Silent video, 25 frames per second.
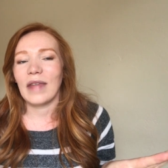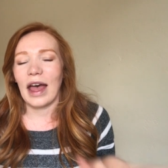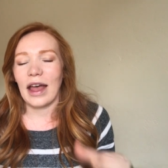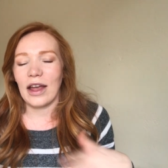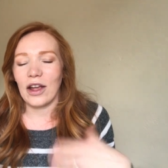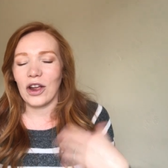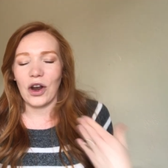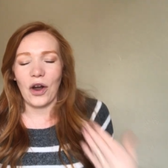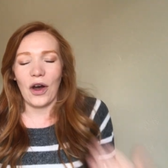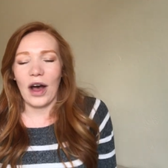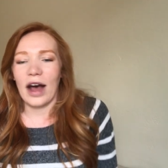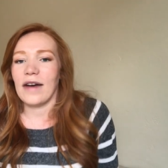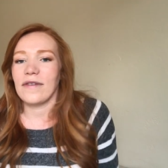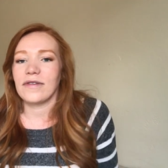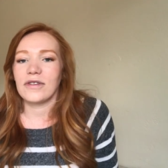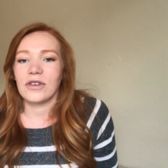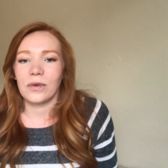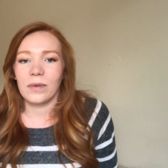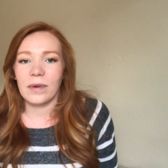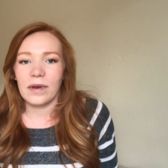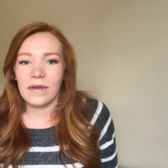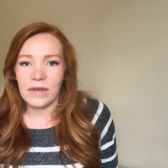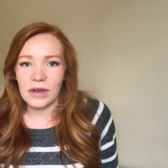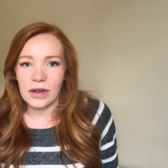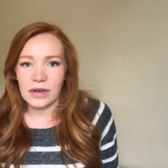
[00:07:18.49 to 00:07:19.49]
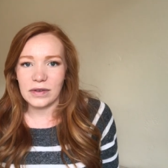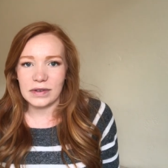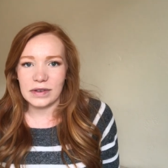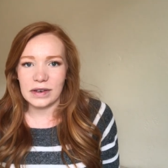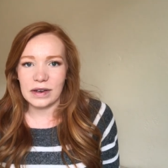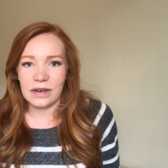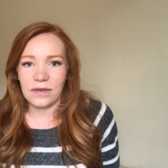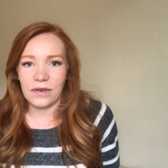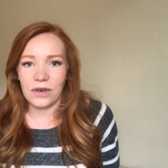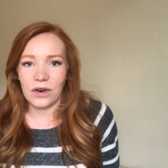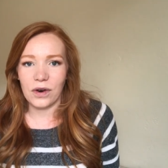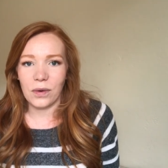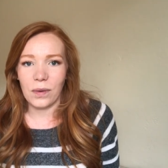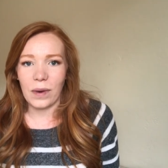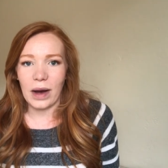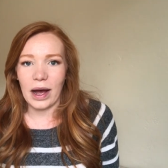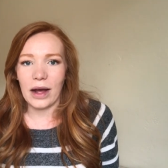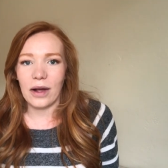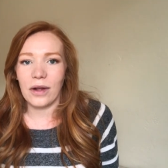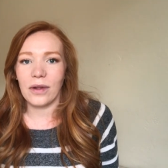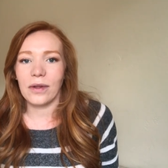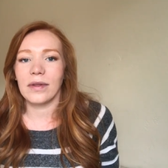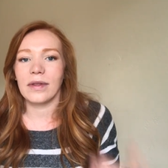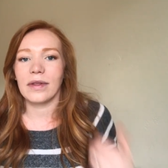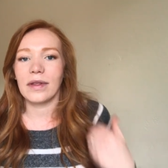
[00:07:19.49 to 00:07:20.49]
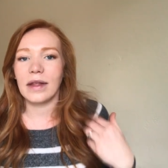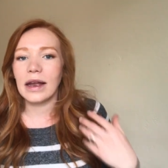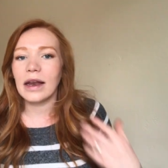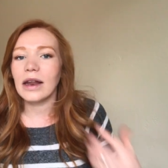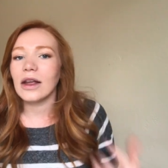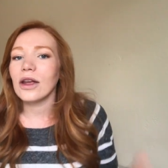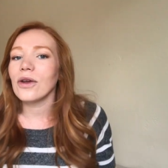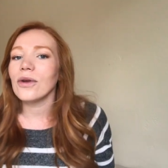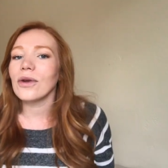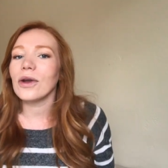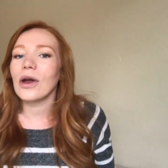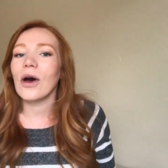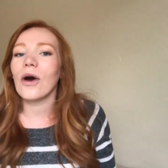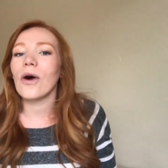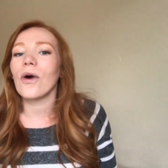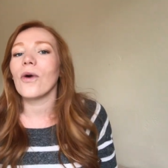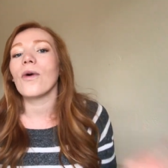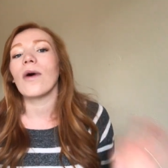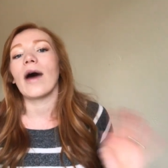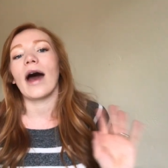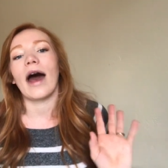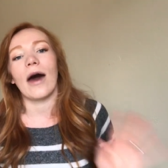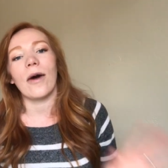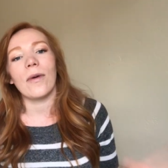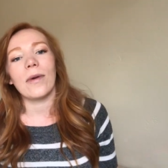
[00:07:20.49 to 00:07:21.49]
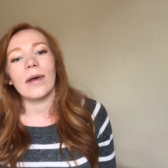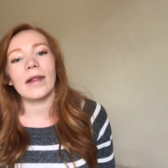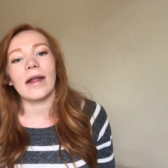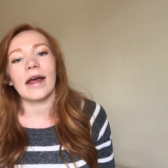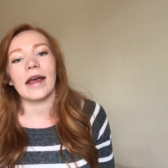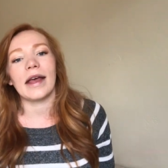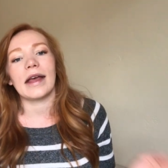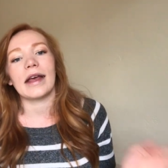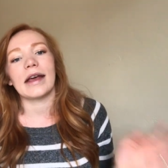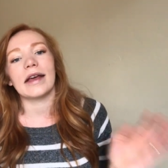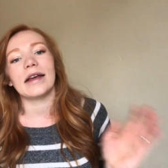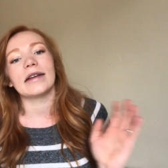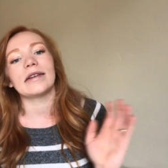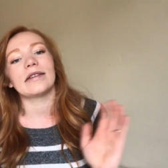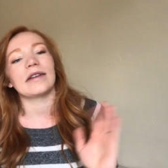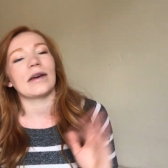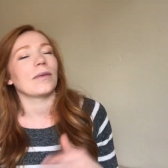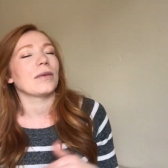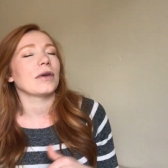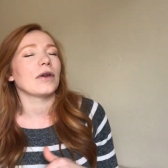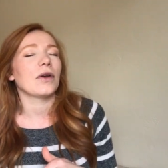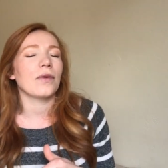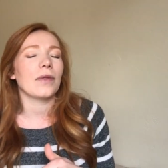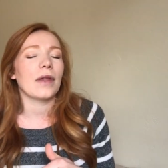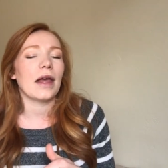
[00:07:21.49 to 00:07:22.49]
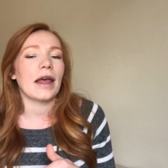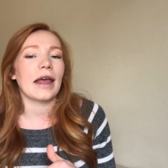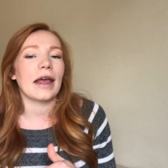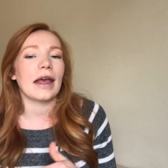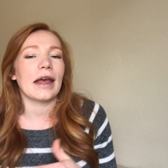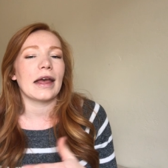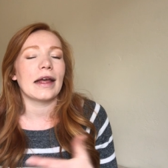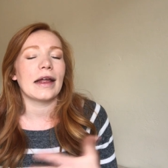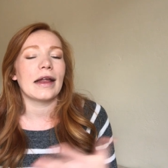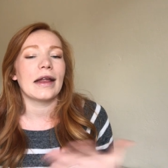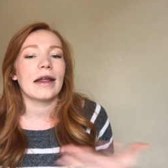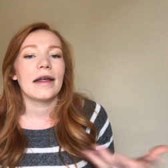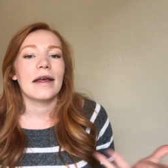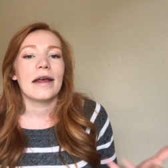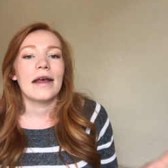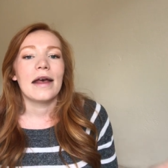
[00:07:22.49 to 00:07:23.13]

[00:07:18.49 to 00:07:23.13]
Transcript: you know, after we've used it for a while, letting you know how we like it, how we don't like it.